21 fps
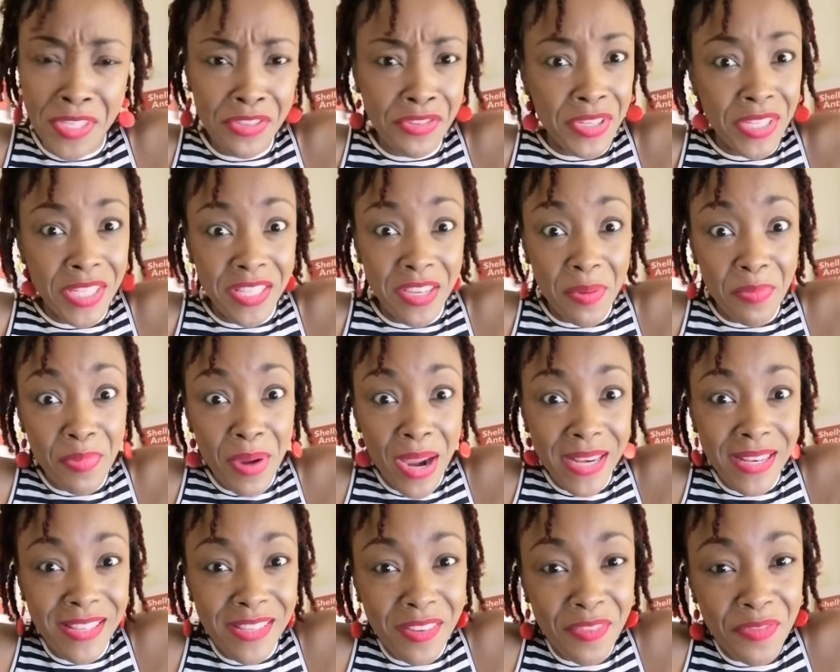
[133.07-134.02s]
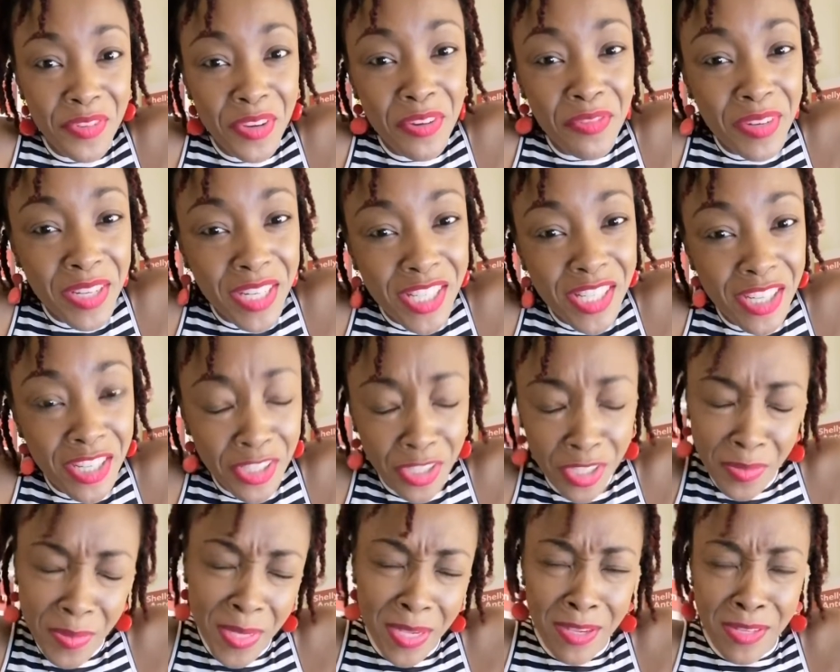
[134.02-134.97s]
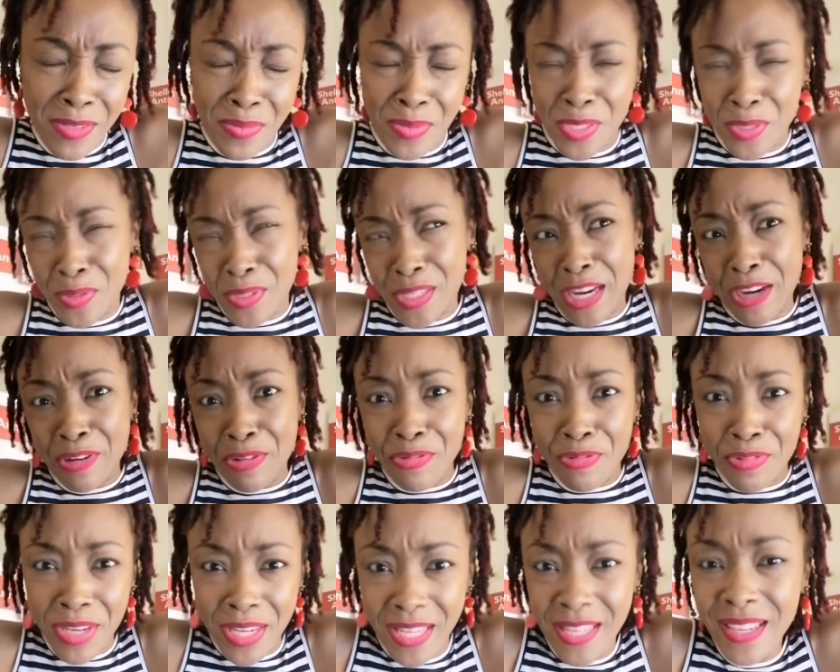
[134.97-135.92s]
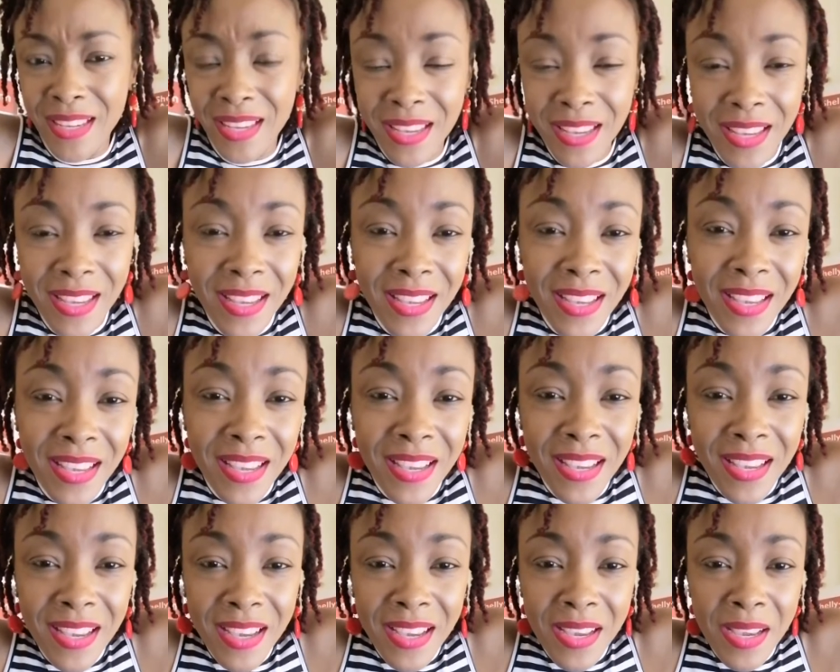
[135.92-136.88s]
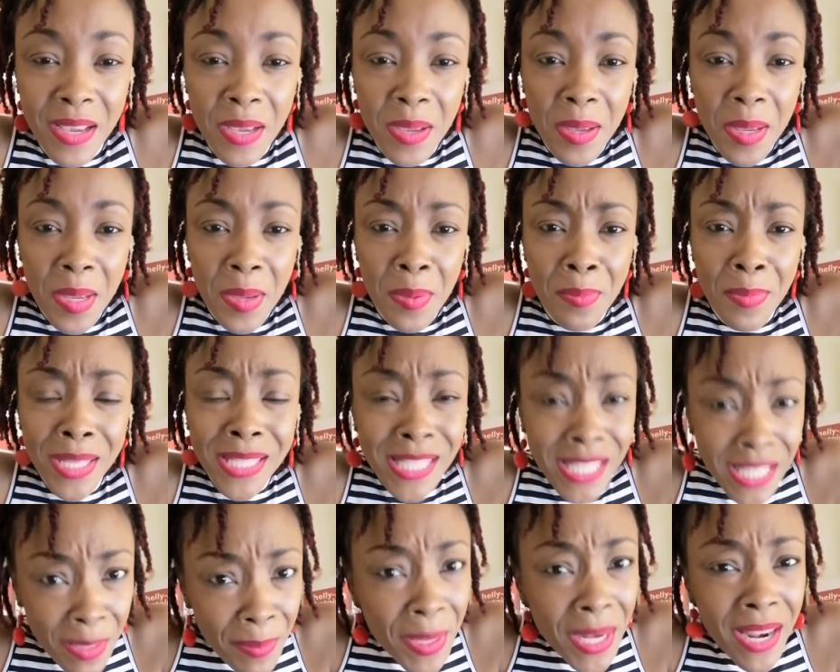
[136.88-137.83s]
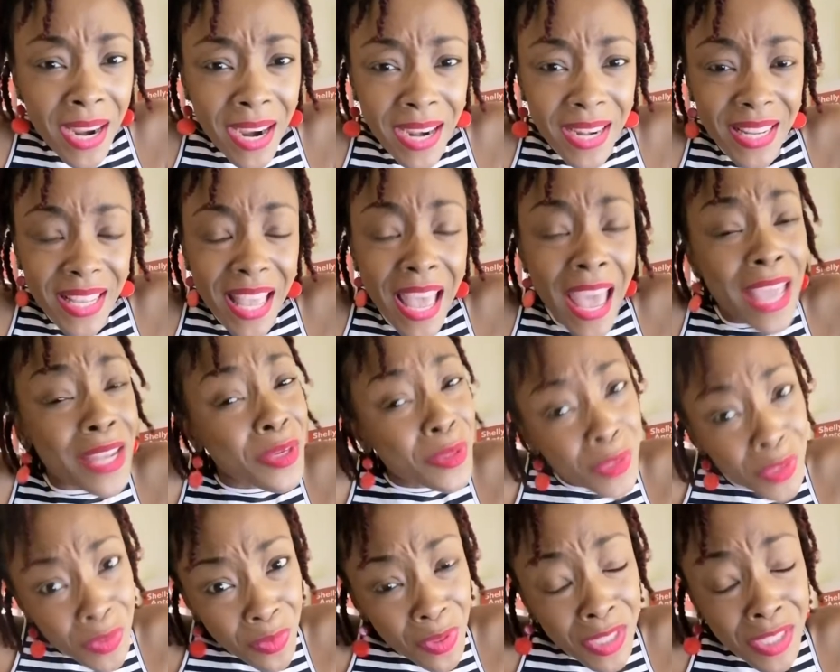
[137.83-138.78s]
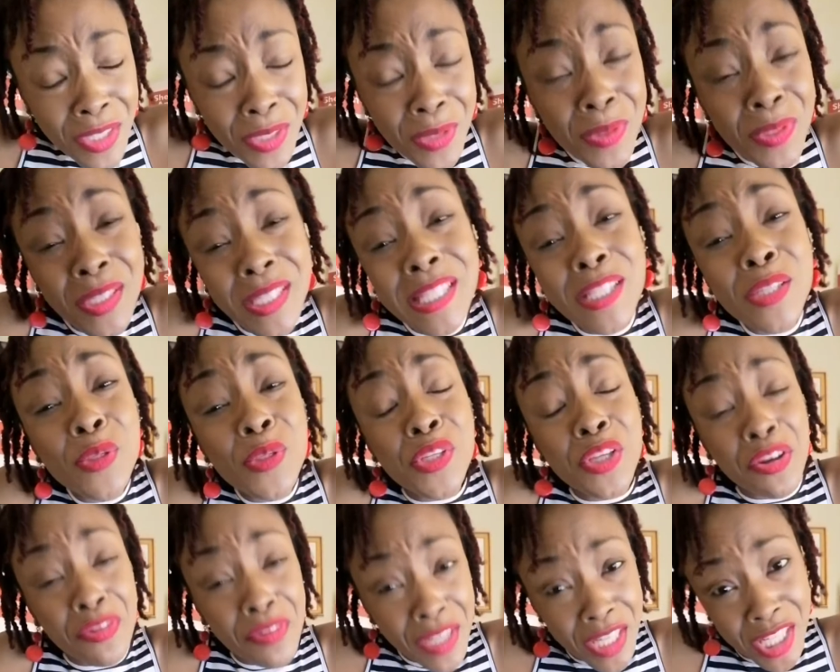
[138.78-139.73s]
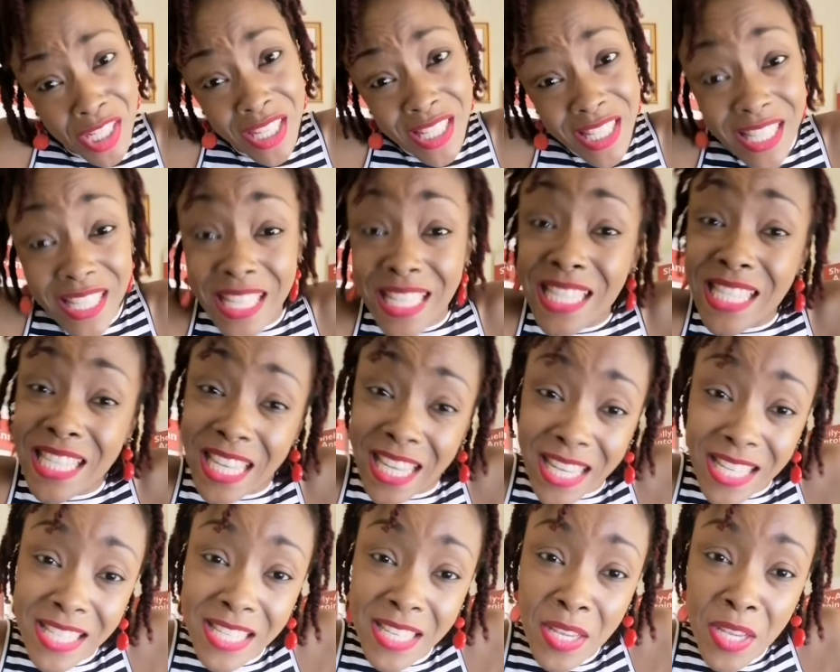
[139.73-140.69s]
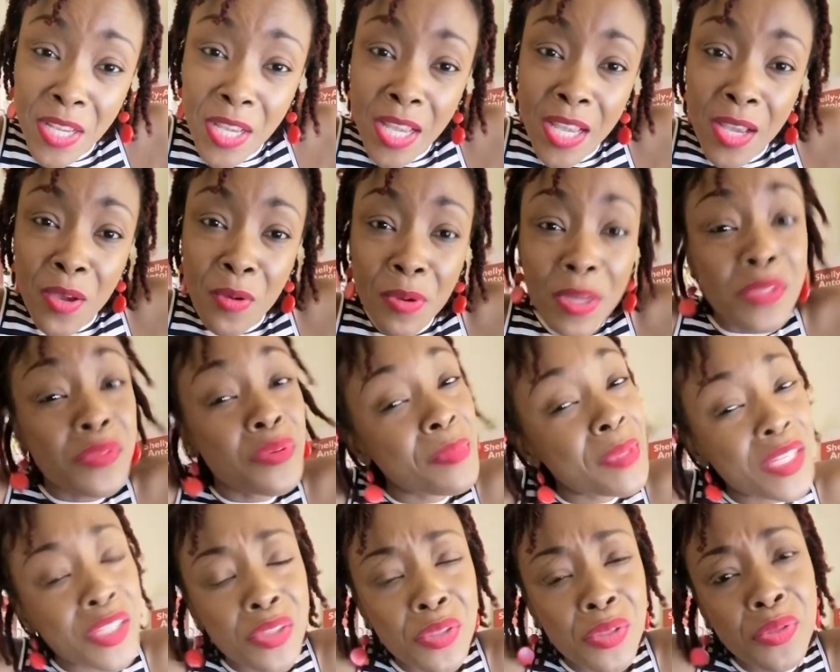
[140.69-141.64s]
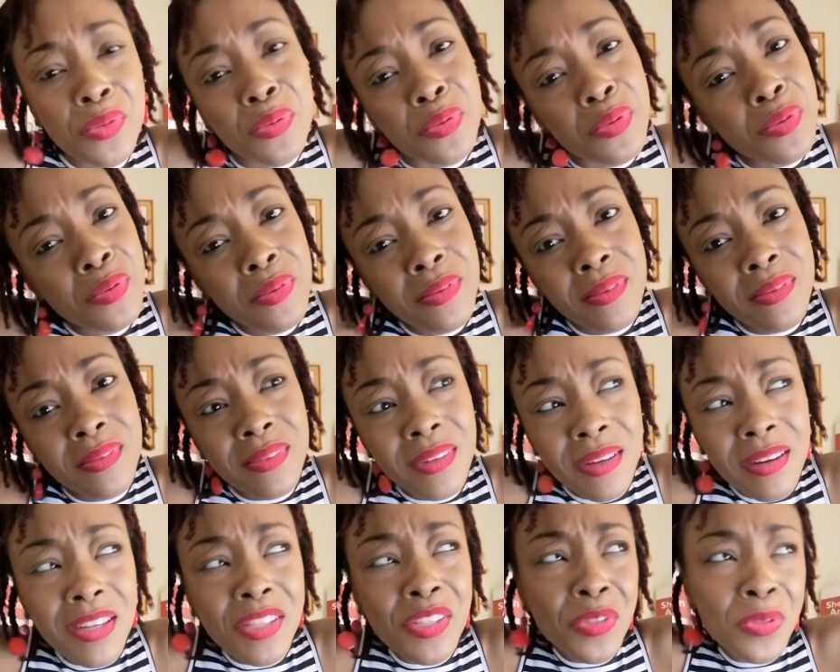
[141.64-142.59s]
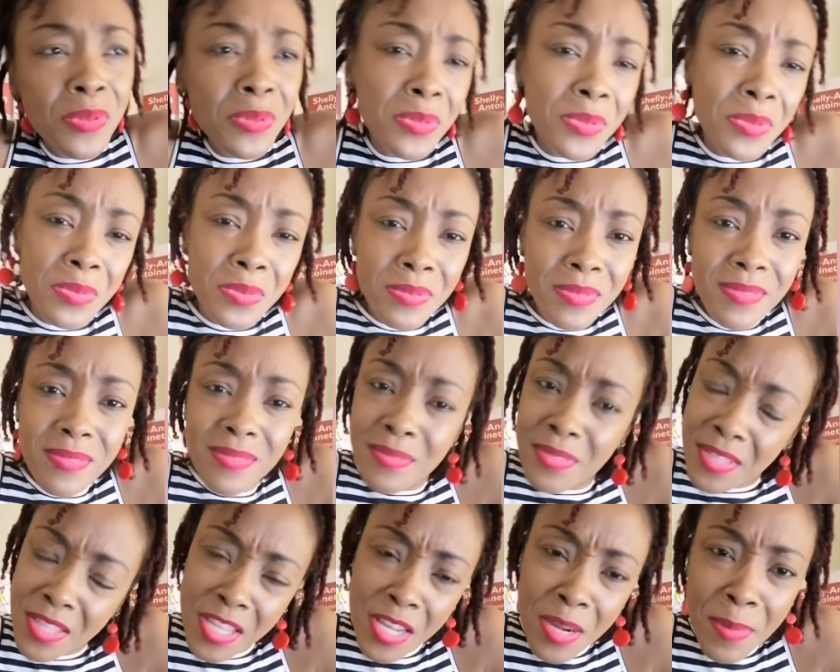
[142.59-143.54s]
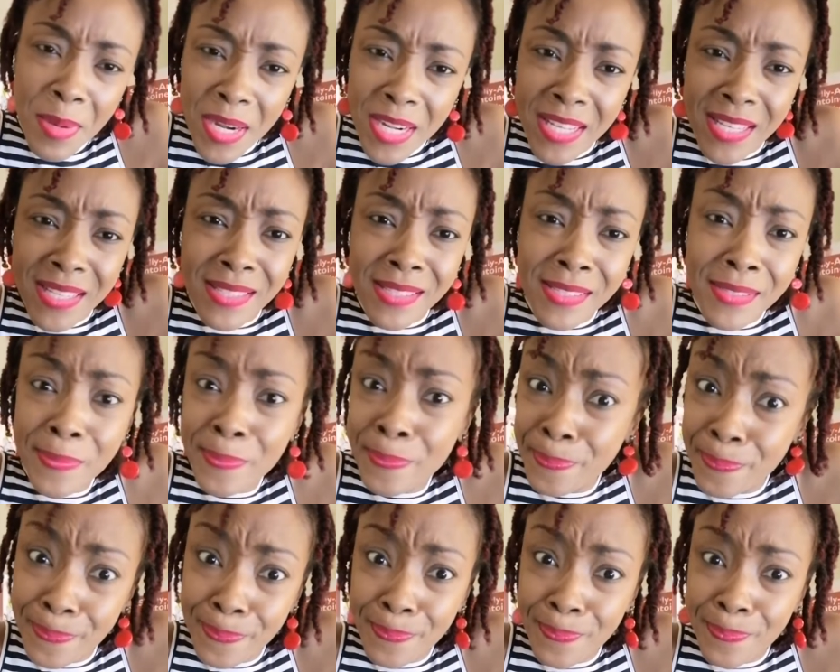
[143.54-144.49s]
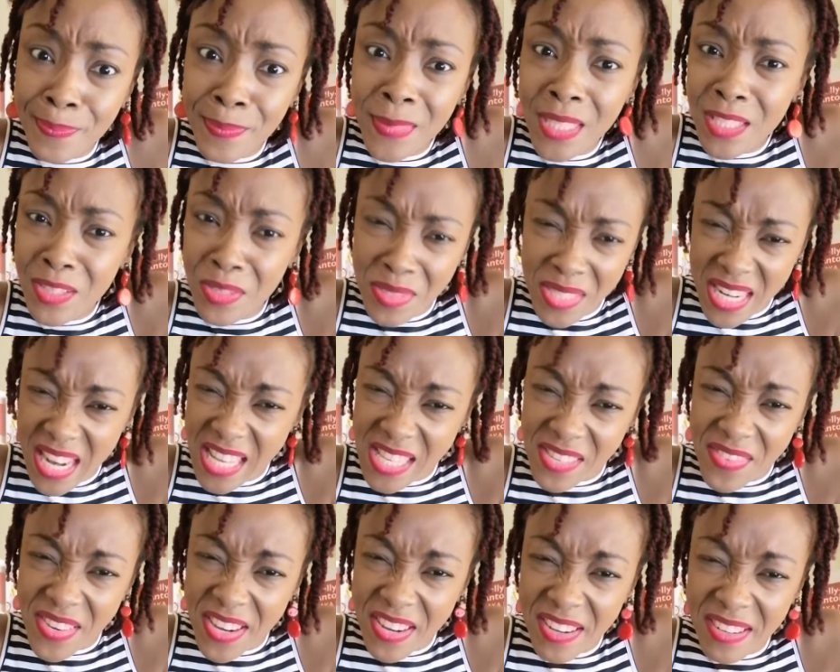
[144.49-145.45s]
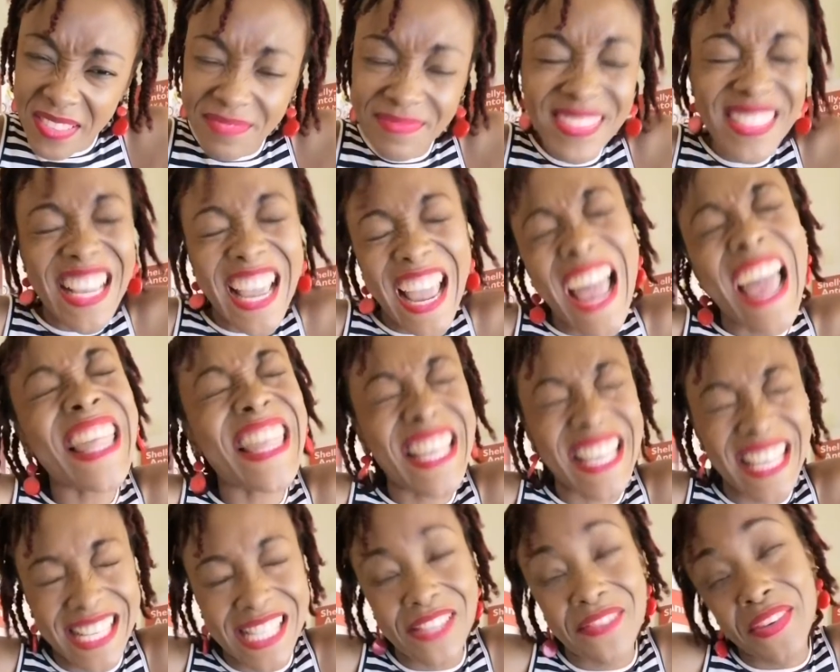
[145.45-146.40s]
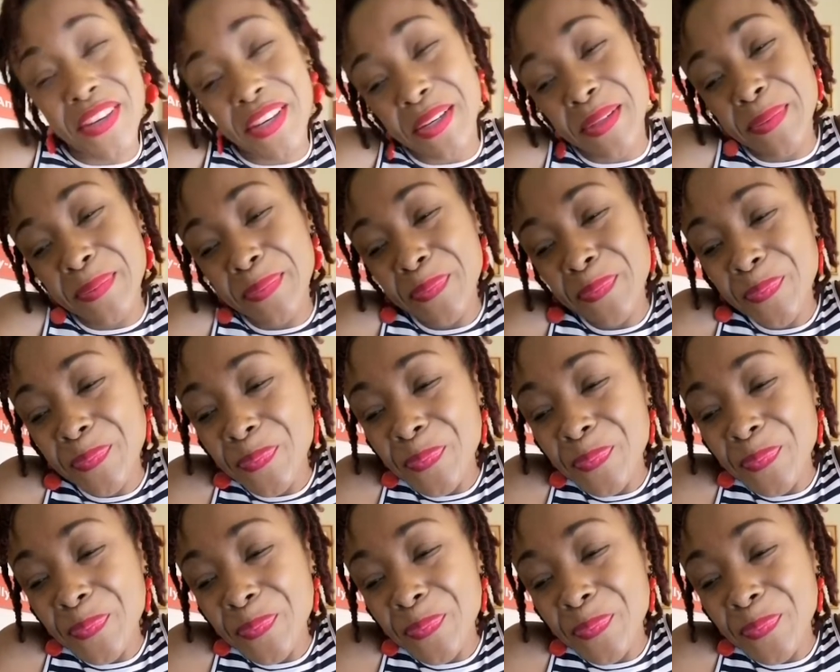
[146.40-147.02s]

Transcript: to restrict your practice of your religion just because we don't agree. But similarly, I don't want you to use your religion to dictate what women should do or shouldn't do with their bodies. You don't think that's fair? I think it's fair.